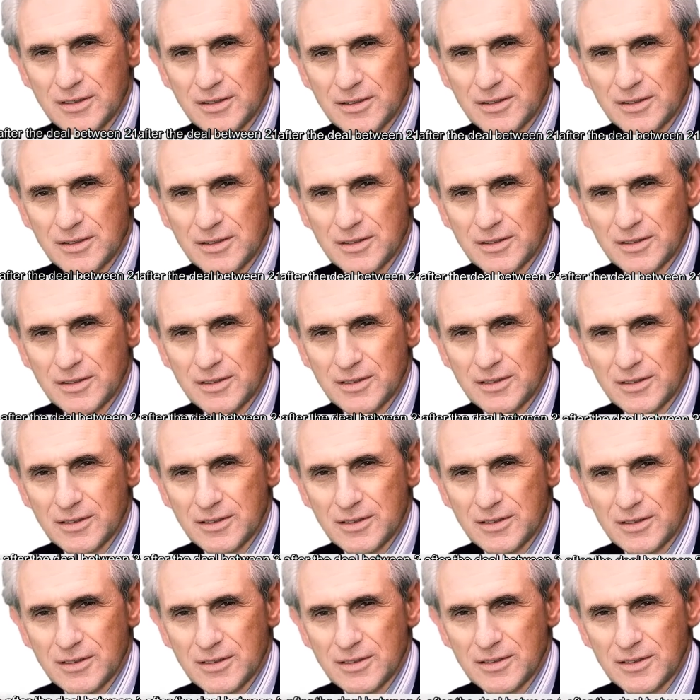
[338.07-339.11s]

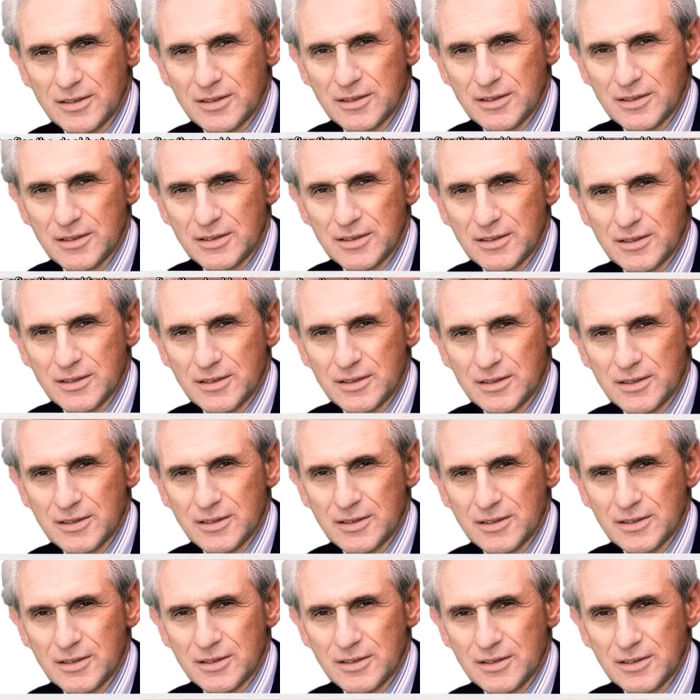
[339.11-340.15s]

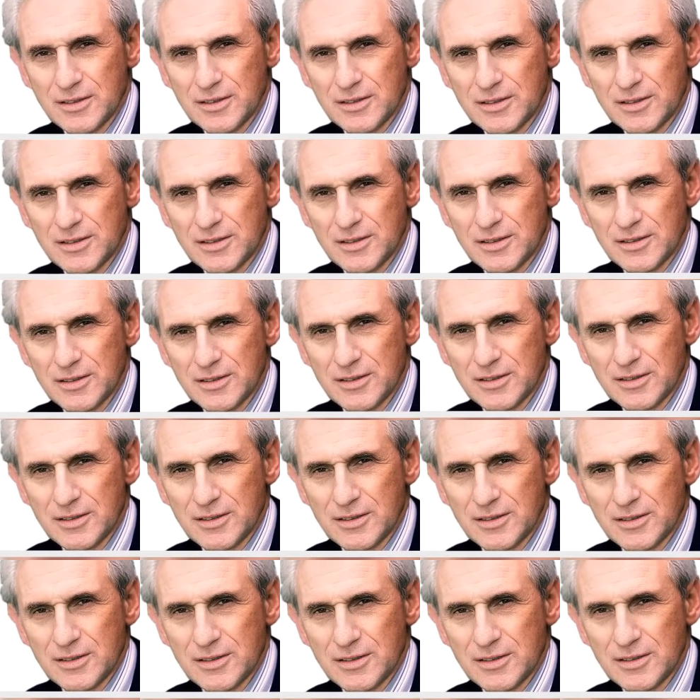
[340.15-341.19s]

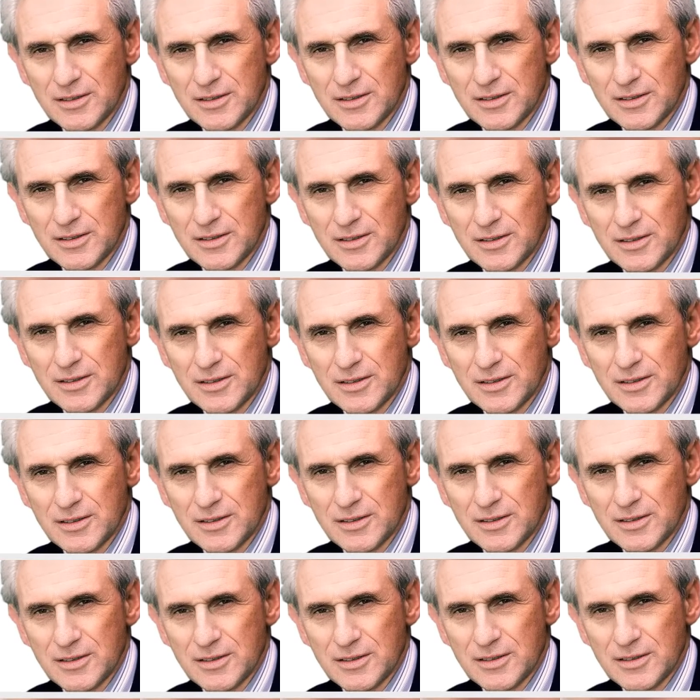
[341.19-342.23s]

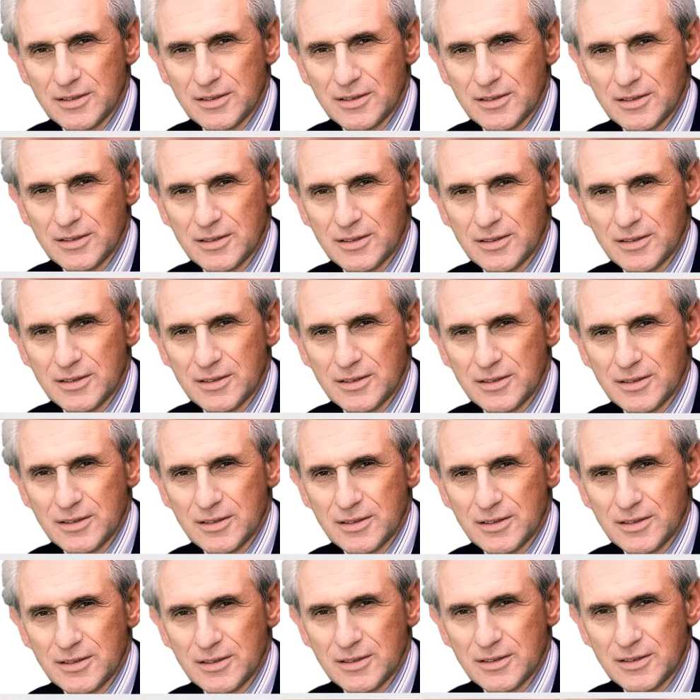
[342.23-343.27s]

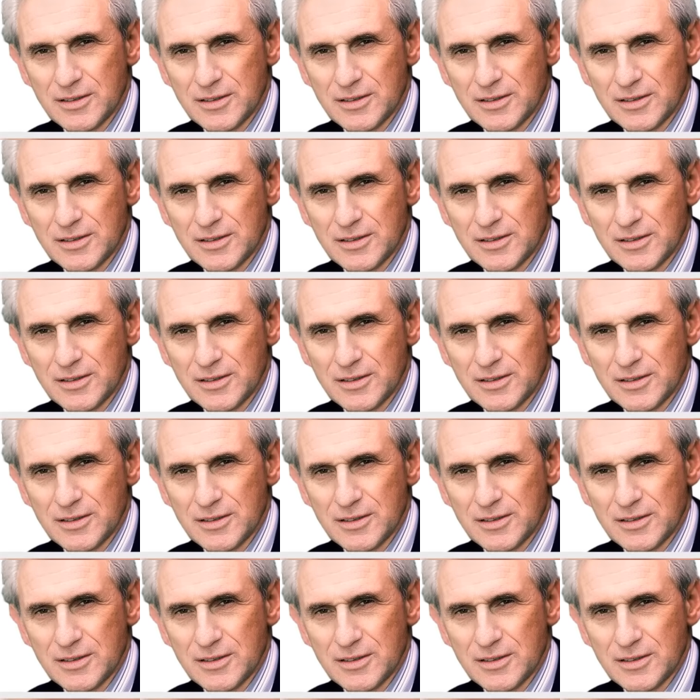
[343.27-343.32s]
(silence)